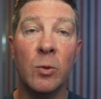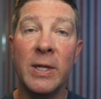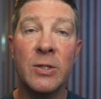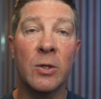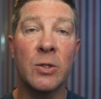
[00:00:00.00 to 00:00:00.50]

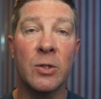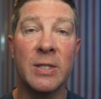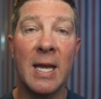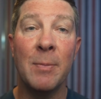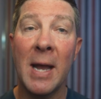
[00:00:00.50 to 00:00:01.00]
researchers
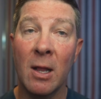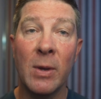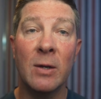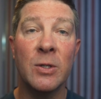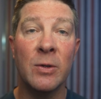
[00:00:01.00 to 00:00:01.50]
at Palo
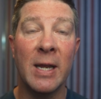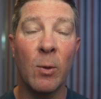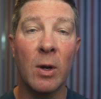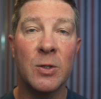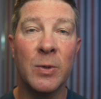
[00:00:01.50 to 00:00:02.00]
Alto
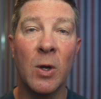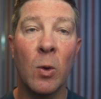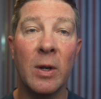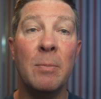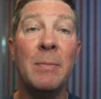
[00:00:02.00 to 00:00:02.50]
Networks
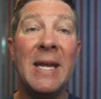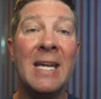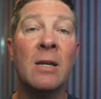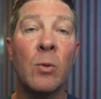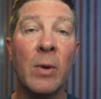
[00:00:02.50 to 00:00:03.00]
recorded median